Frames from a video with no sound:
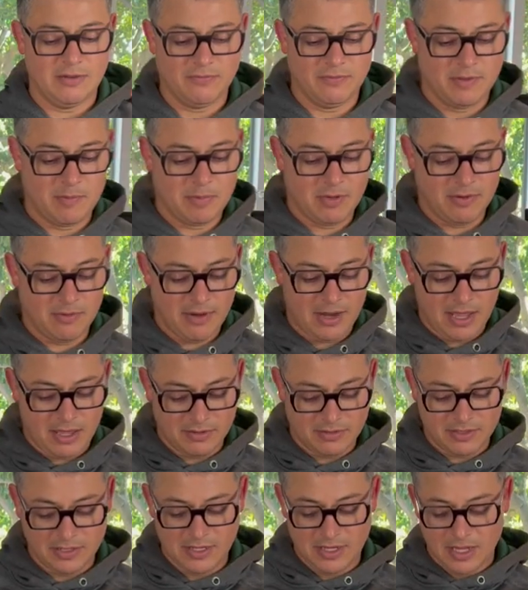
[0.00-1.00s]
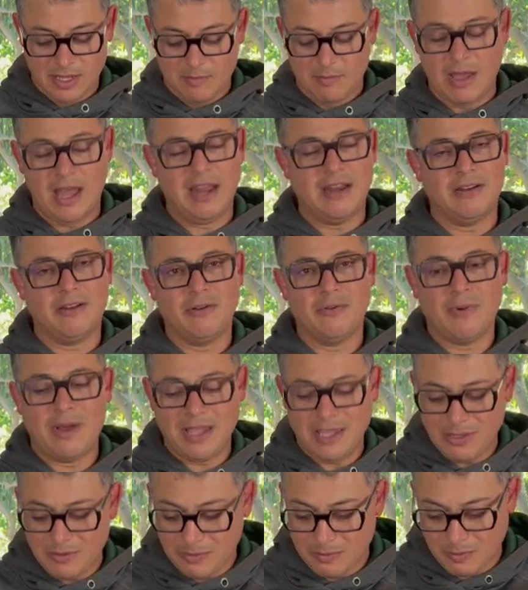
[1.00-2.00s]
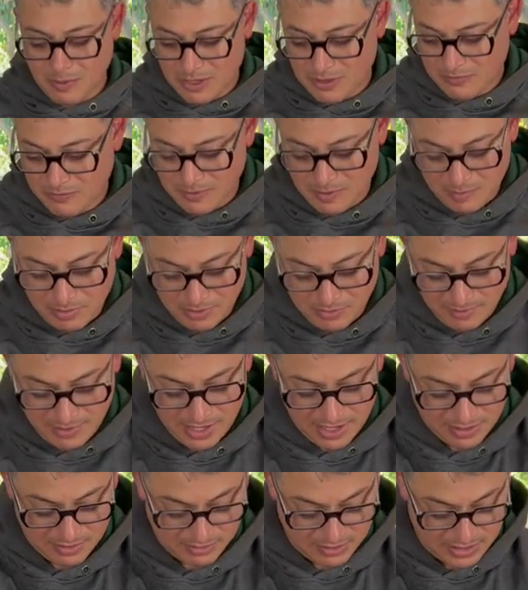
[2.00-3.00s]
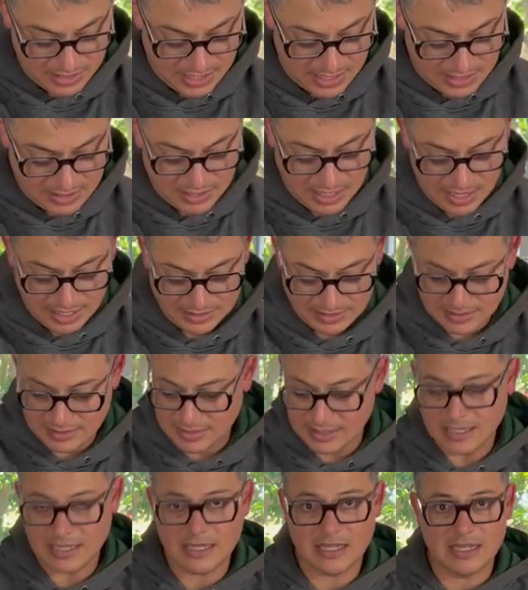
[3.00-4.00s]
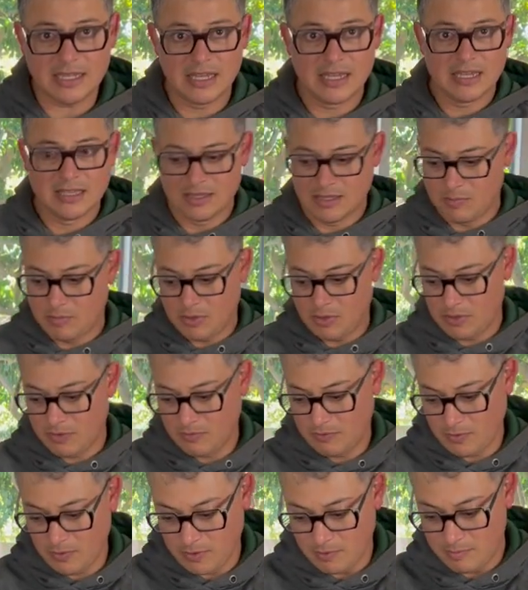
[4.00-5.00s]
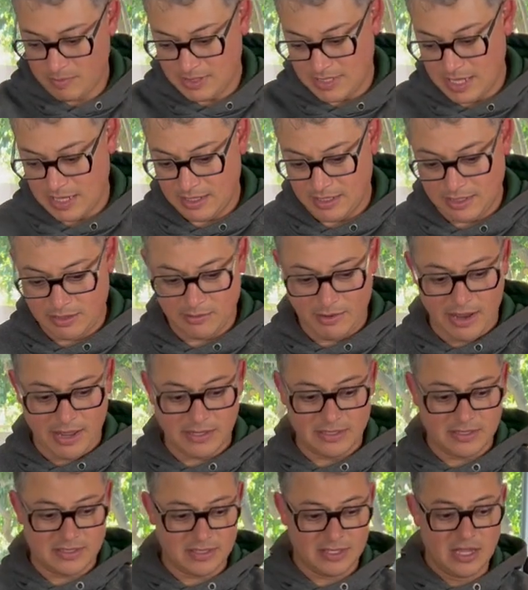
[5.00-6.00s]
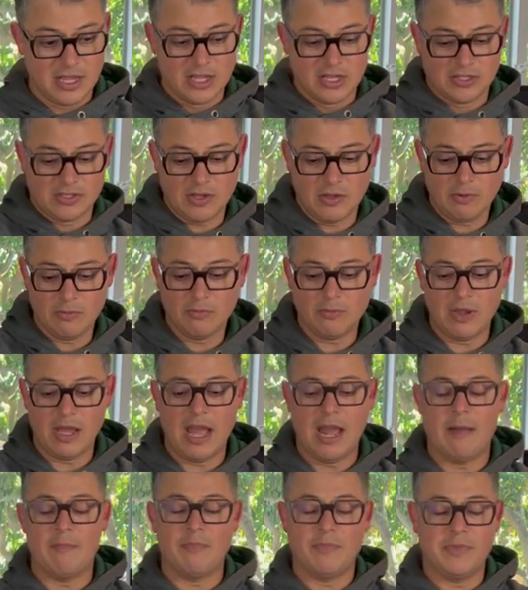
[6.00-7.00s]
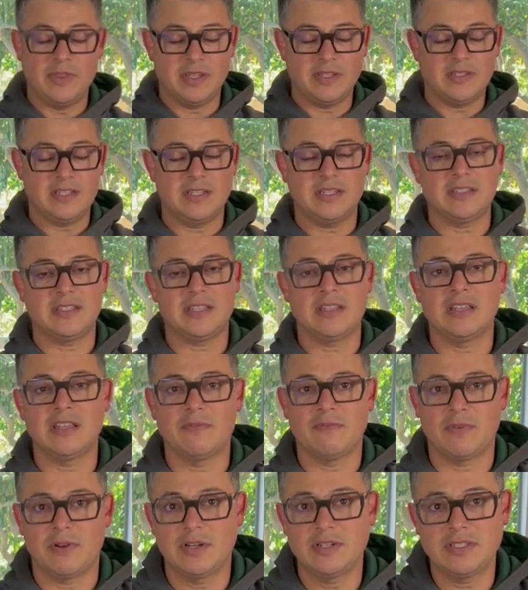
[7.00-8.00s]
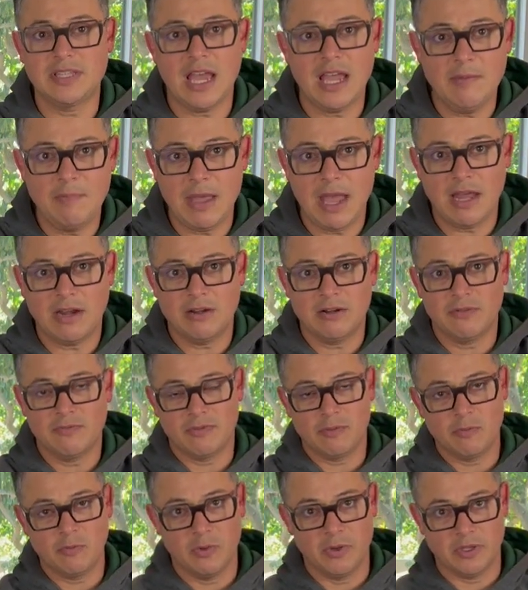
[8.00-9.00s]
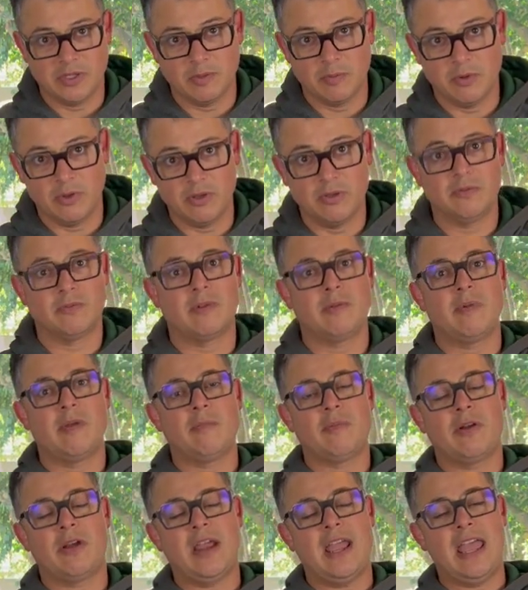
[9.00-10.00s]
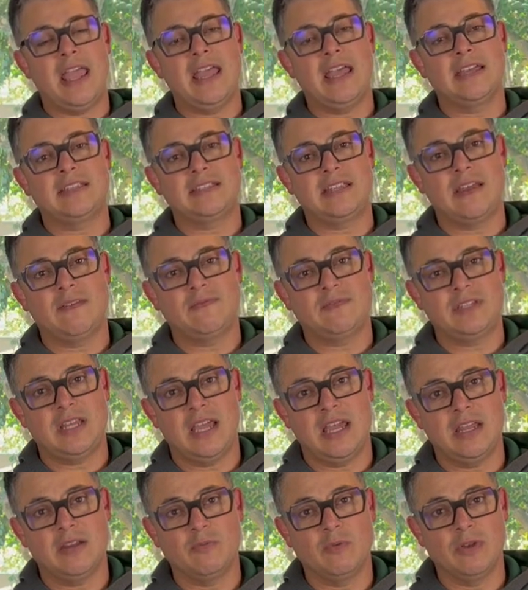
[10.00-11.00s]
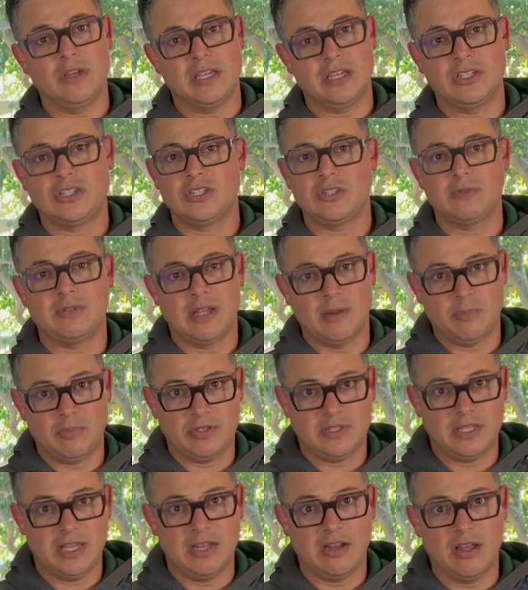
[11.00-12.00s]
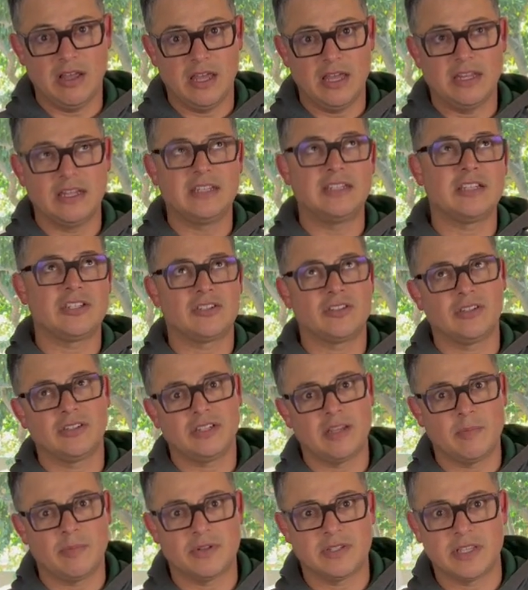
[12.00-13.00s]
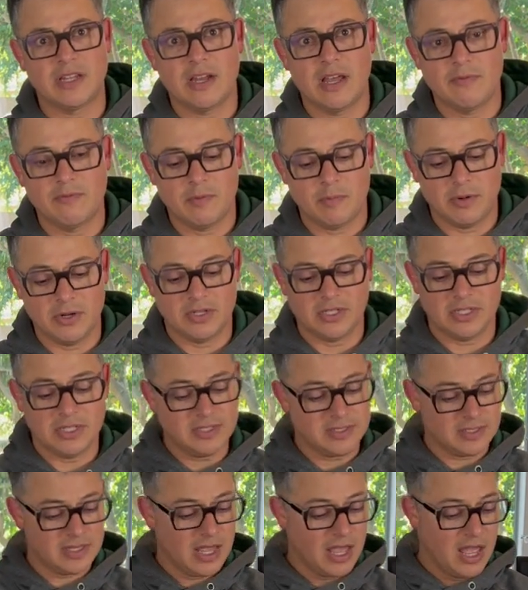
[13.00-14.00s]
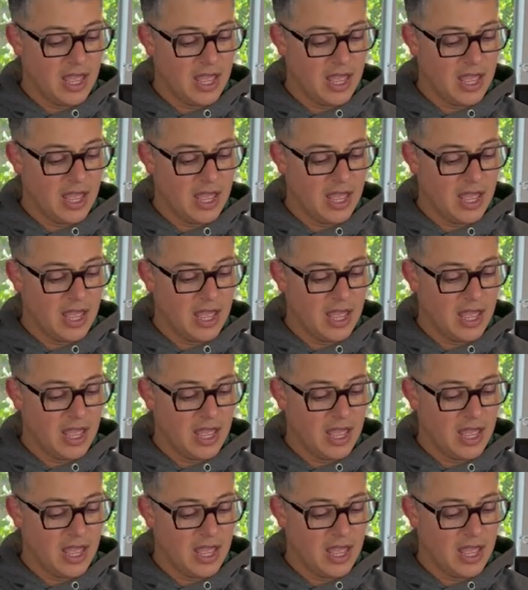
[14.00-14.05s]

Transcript: flip it around. But I don't know why you would want to flip it around and not see the beautiful metallic threads. So um, this is the Versailles pattern from Quiltable. Remember, ASF 10 will get you 10%, an additional 10% off your purchase.